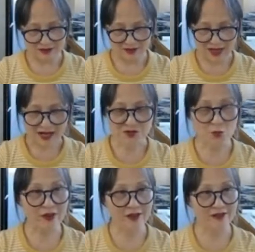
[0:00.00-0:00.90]
As
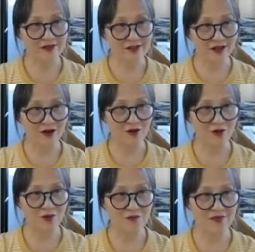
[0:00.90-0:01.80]
we
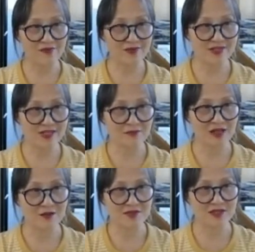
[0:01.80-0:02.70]
know,
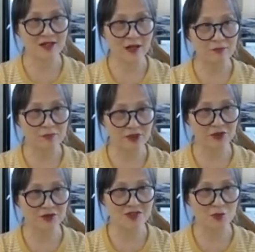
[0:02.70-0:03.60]
sometimes the
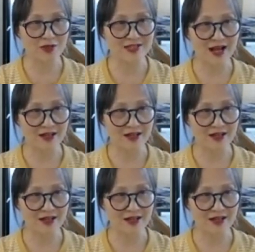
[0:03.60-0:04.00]
ambiguous with